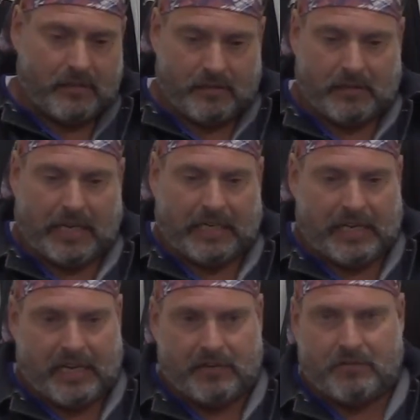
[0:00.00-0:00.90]
like
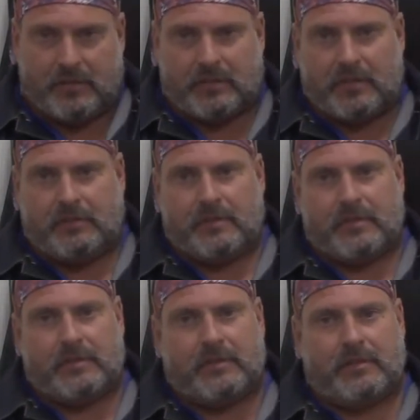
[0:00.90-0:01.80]
that, it was, it
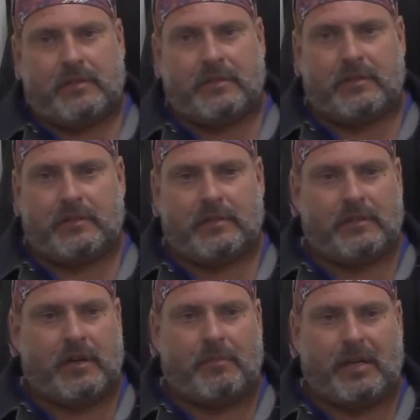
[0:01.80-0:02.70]
was,
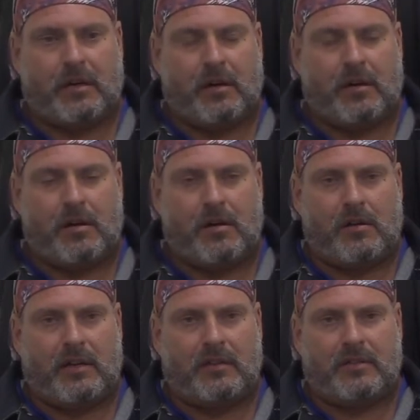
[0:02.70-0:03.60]
I mean,
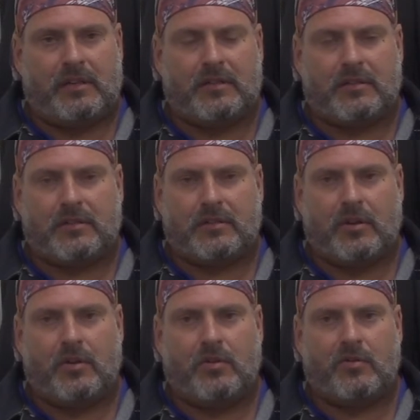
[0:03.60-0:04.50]
all out. It was
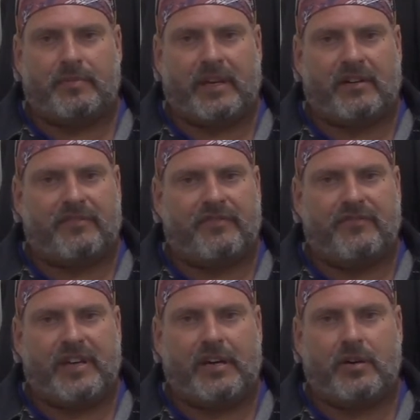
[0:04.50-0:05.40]
so, man, I
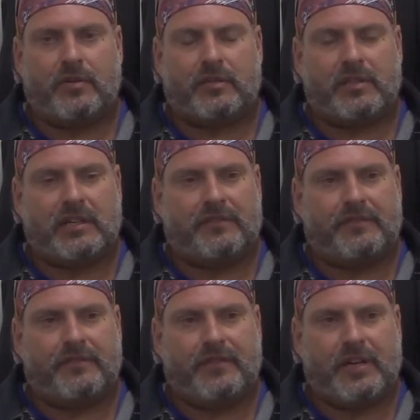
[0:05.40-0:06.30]
felt it, I
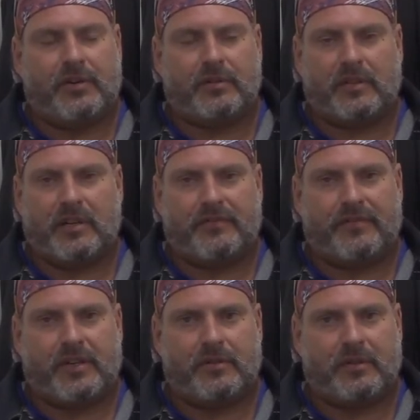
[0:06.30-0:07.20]
felt it, I
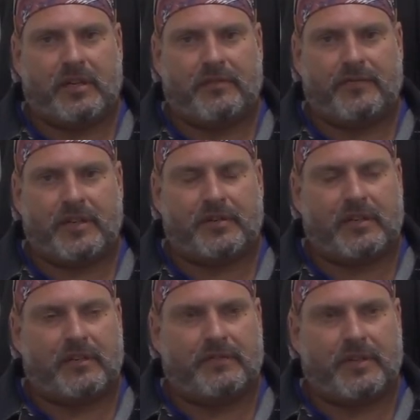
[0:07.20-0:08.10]
felt it, I felt it,
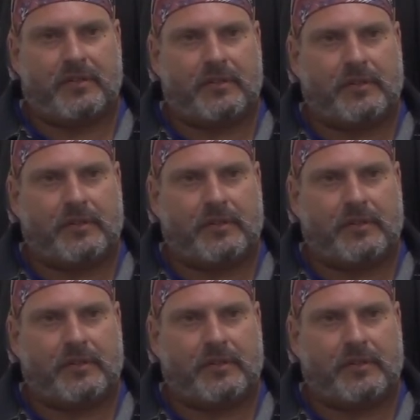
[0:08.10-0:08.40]
I felt